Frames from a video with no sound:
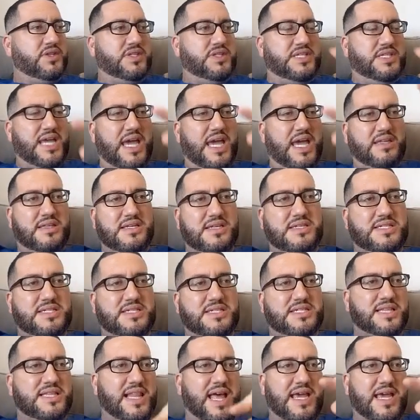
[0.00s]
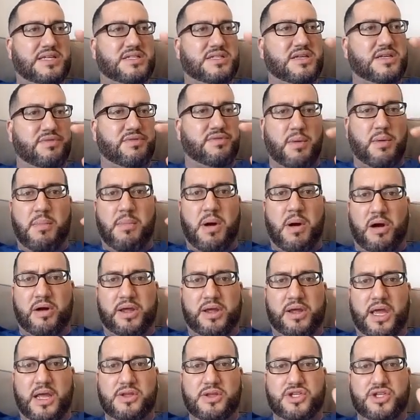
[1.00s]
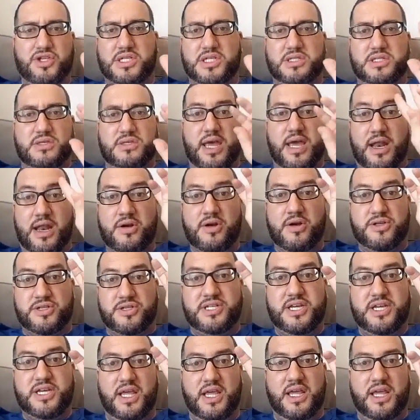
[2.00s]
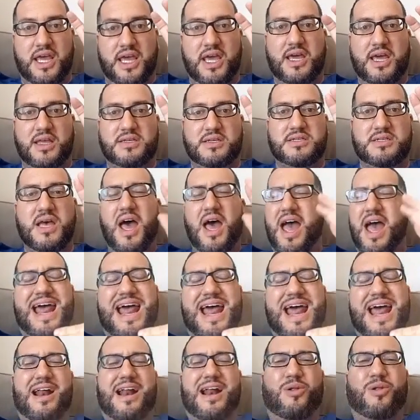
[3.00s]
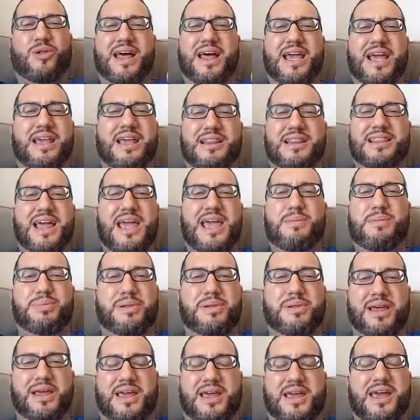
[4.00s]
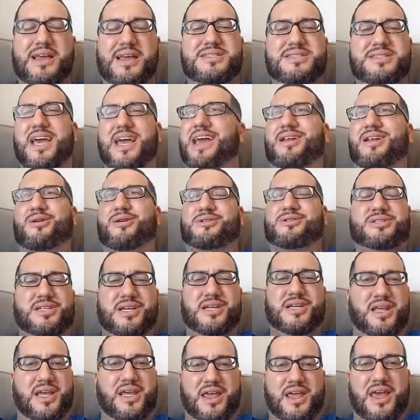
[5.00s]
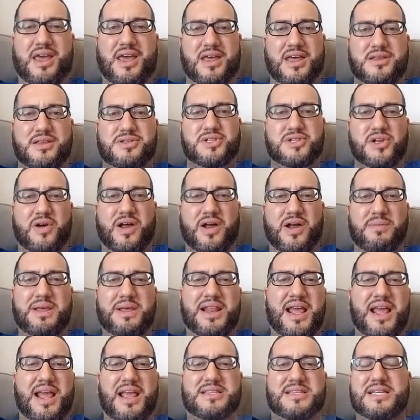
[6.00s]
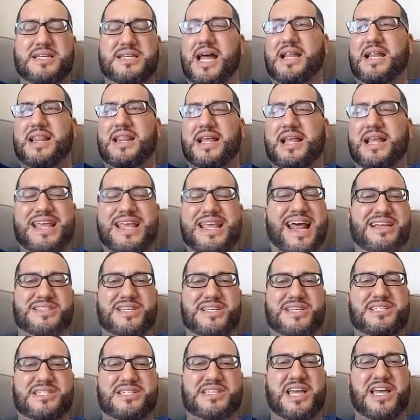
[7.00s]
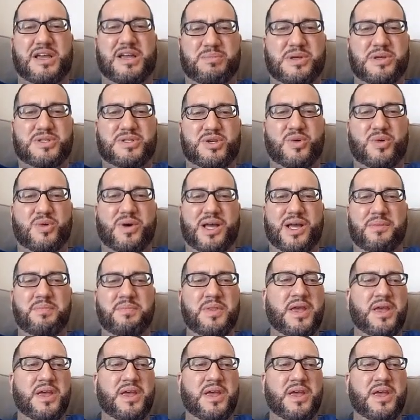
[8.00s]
take this slice of the market, just inner city kids? And I don't like labeling kids inner city kids. You know what I mean? It's kind of like that has a stigma to it.